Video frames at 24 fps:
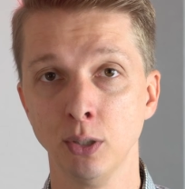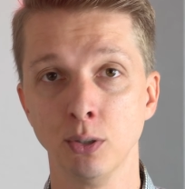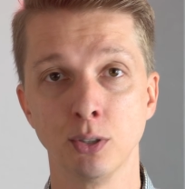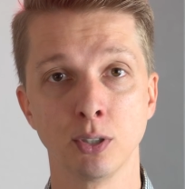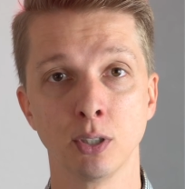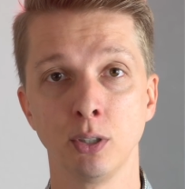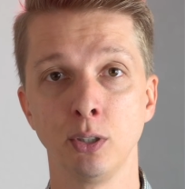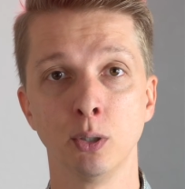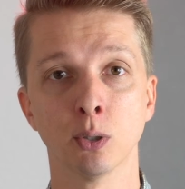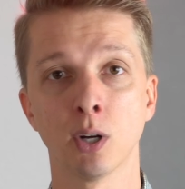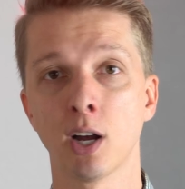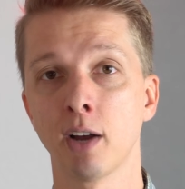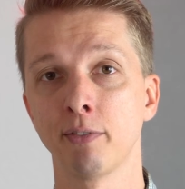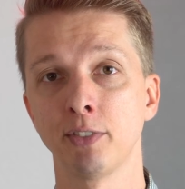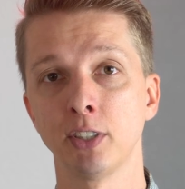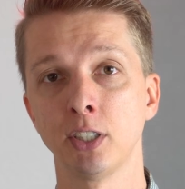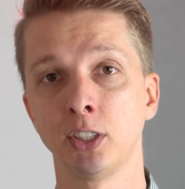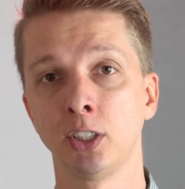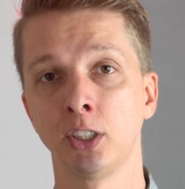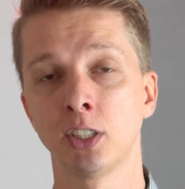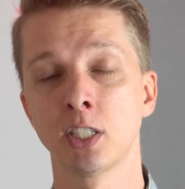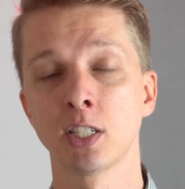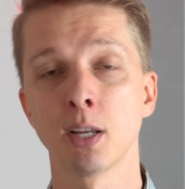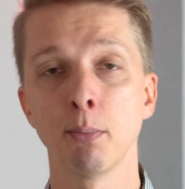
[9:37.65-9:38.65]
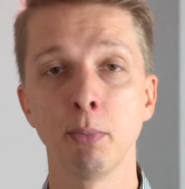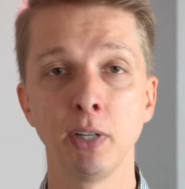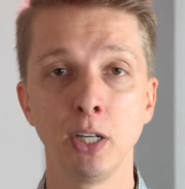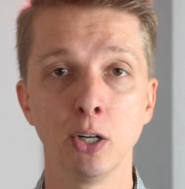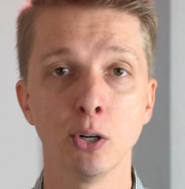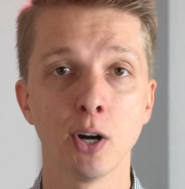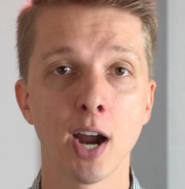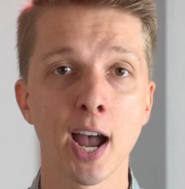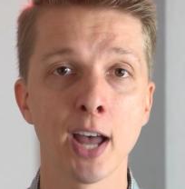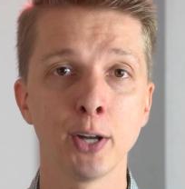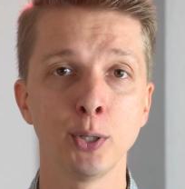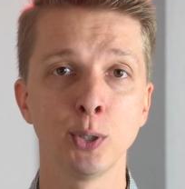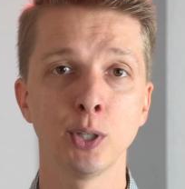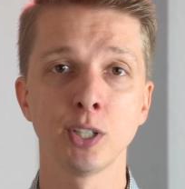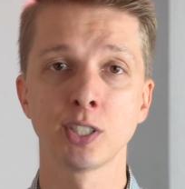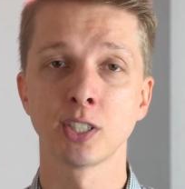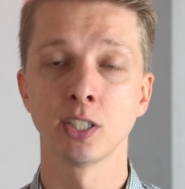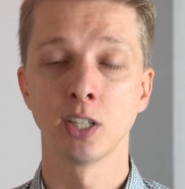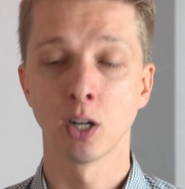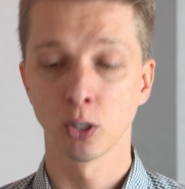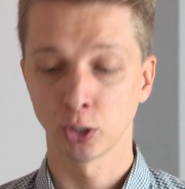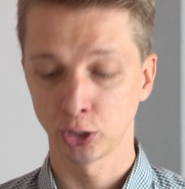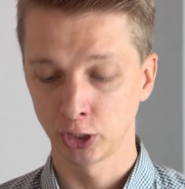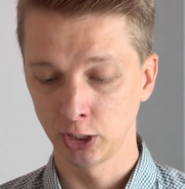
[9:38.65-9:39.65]
So you'll have to send me your address
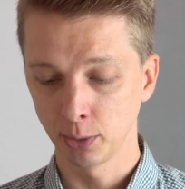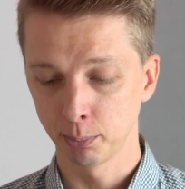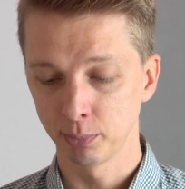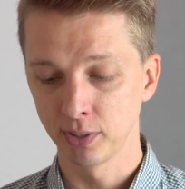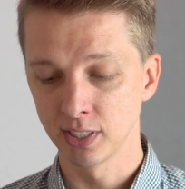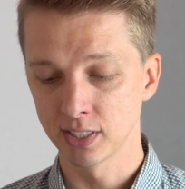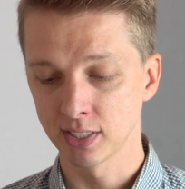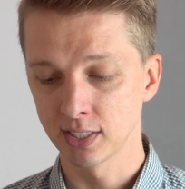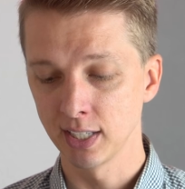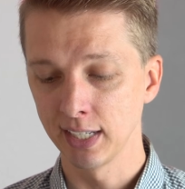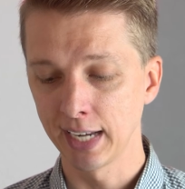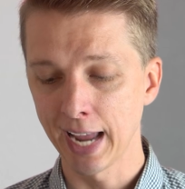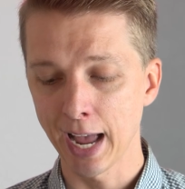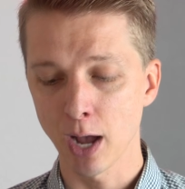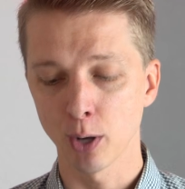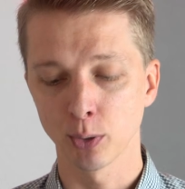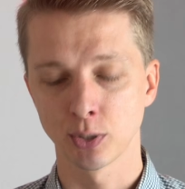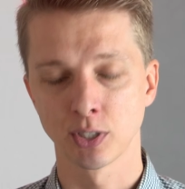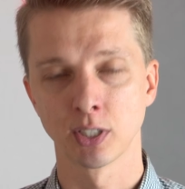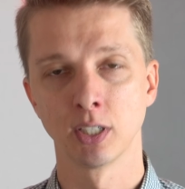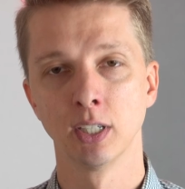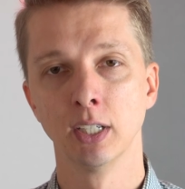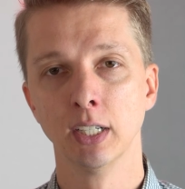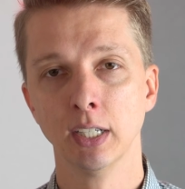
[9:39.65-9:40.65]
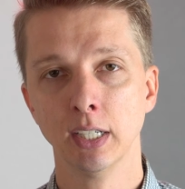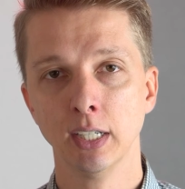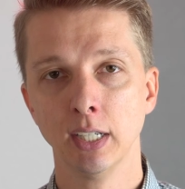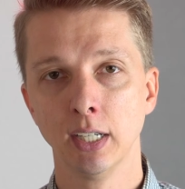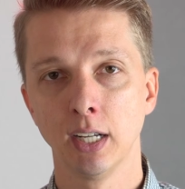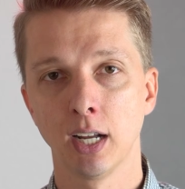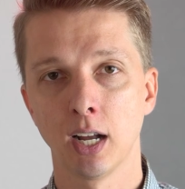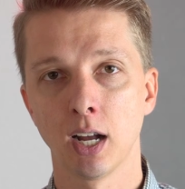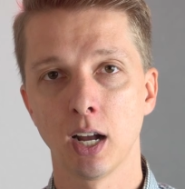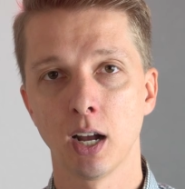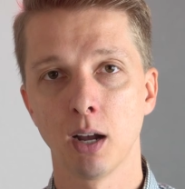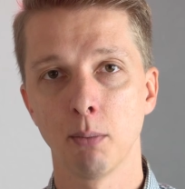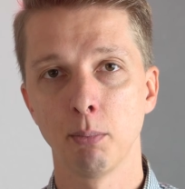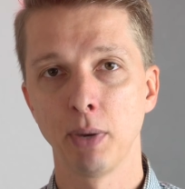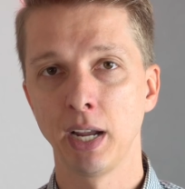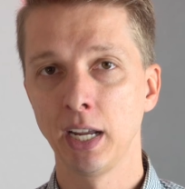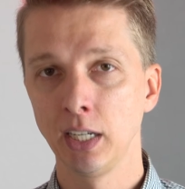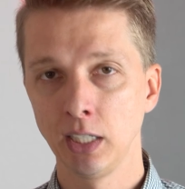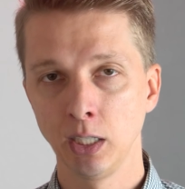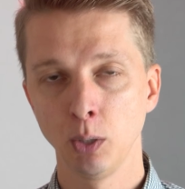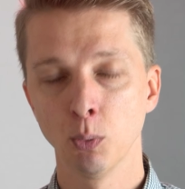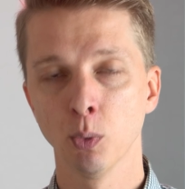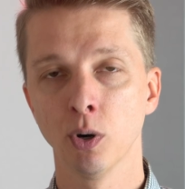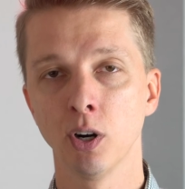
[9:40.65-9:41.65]
and I'll ship this thing out
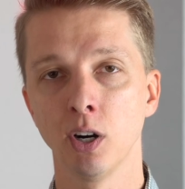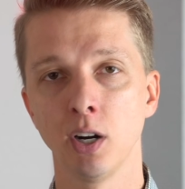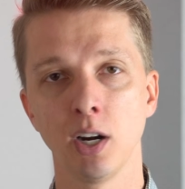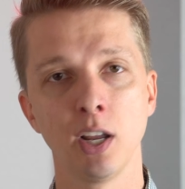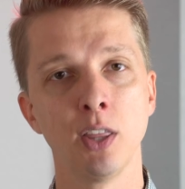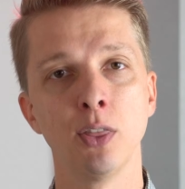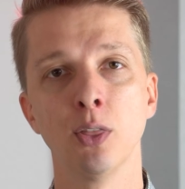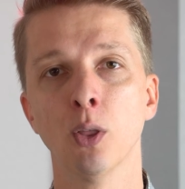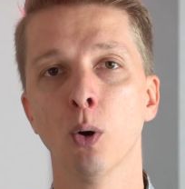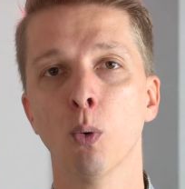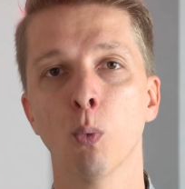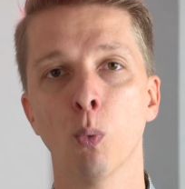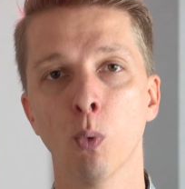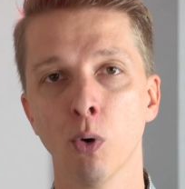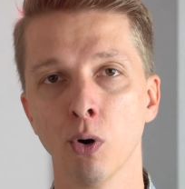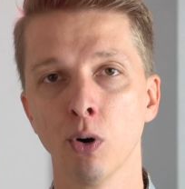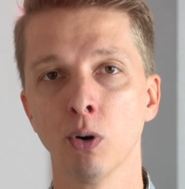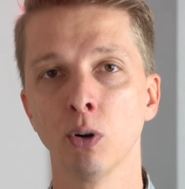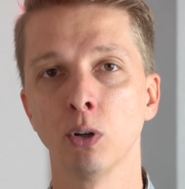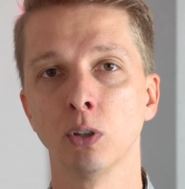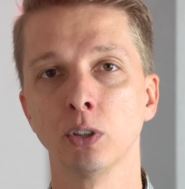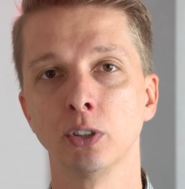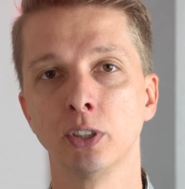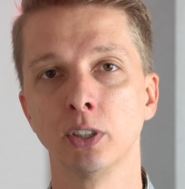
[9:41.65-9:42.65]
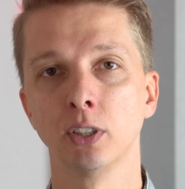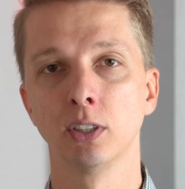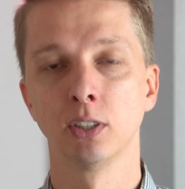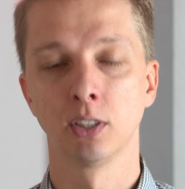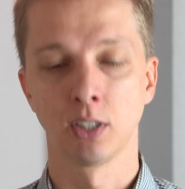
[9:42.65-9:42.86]
anywhere in the world.